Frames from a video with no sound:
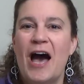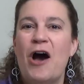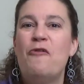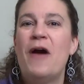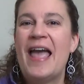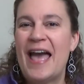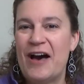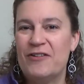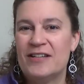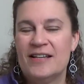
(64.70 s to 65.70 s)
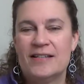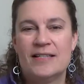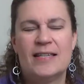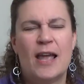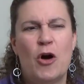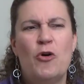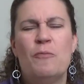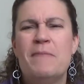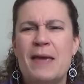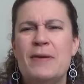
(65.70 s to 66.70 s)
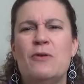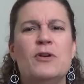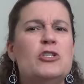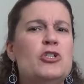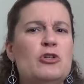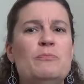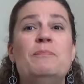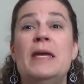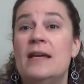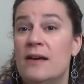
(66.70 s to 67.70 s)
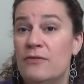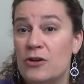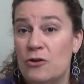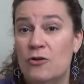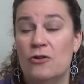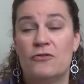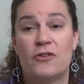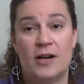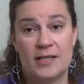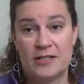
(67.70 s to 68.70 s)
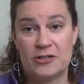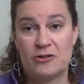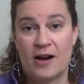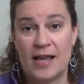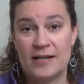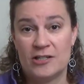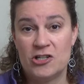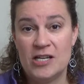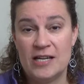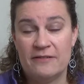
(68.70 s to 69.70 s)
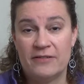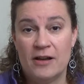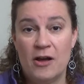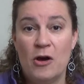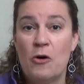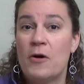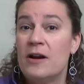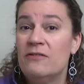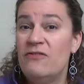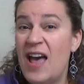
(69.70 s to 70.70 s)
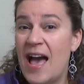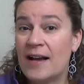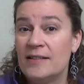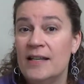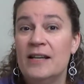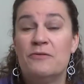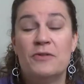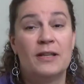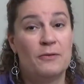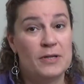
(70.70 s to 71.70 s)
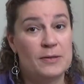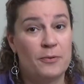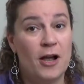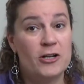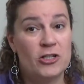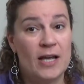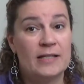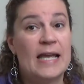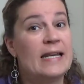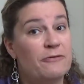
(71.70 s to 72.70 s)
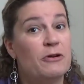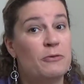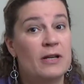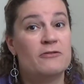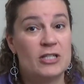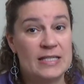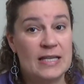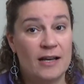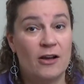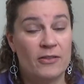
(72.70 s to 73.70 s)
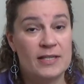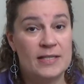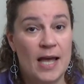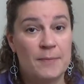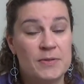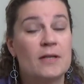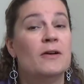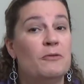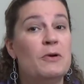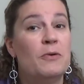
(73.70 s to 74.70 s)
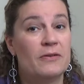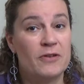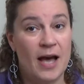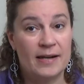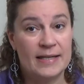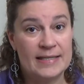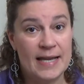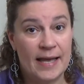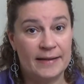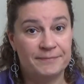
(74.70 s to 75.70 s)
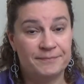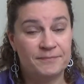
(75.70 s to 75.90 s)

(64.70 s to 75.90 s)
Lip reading: a way out to say, oh, maybe it was too big of a goal for us to try and achieve. Where in fact, it really was a project. And if we would have just done all the steps, we would have gotten it done.